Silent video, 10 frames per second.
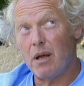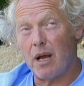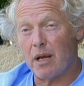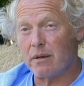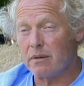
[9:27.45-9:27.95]

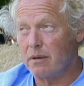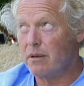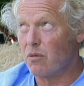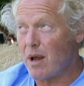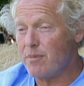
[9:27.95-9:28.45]
and
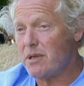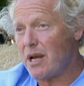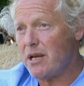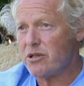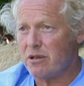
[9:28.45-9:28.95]
the
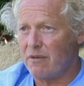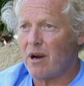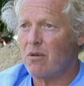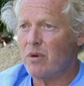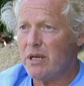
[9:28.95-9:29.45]
reputation of
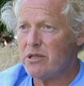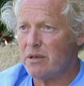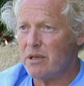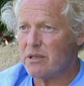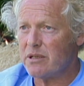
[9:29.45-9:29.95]
our
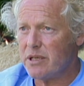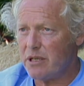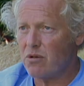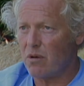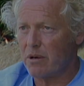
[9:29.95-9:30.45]
region as a
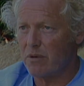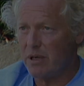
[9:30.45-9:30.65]
seed growing